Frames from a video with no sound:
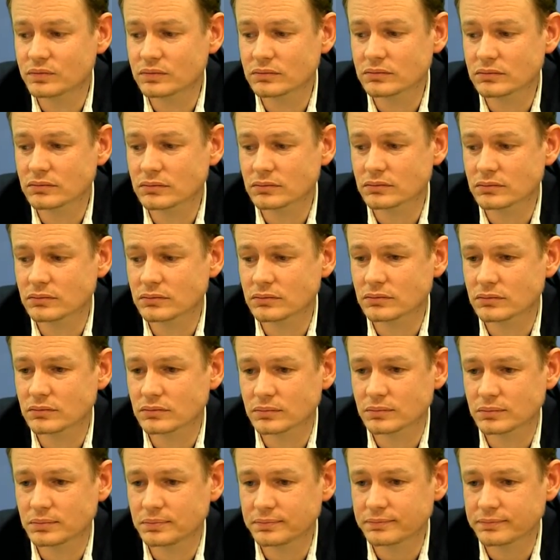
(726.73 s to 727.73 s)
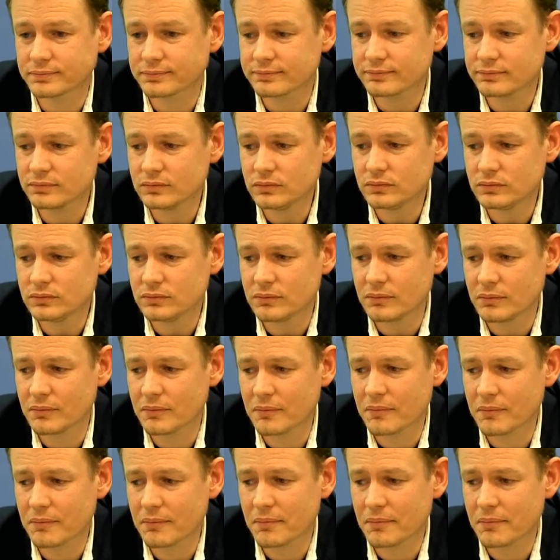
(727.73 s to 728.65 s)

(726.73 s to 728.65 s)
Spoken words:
(no one is talking)